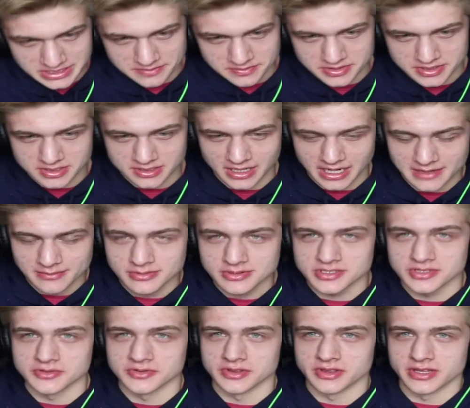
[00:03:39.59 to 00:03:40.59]

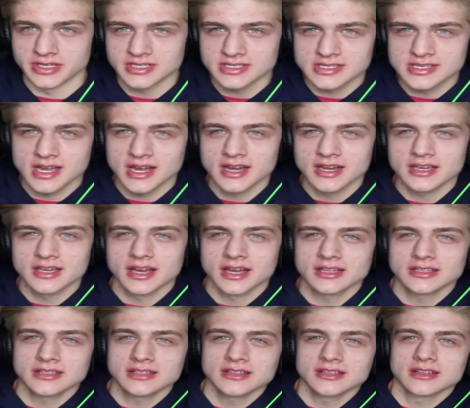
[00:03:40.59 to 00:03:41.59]
subscribers with this kind of
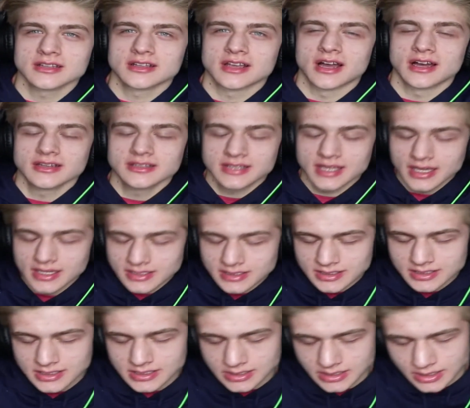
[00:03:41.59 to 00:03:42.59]
con content.
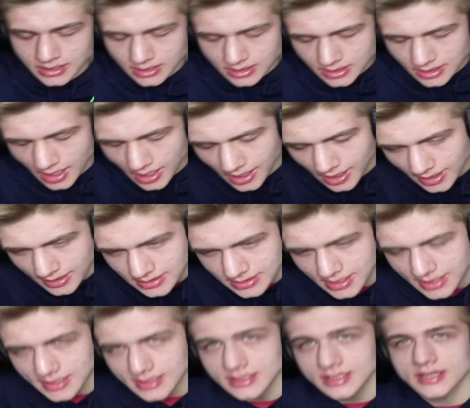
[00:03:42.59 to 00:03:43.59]
C
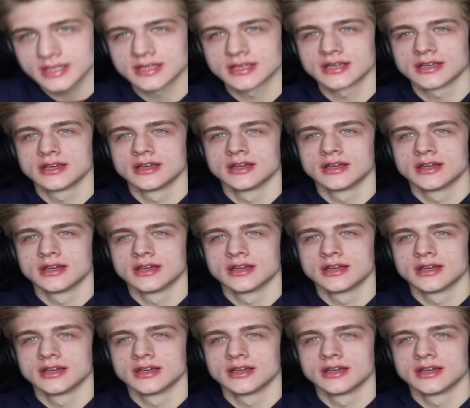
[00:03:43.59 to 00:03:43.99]
content.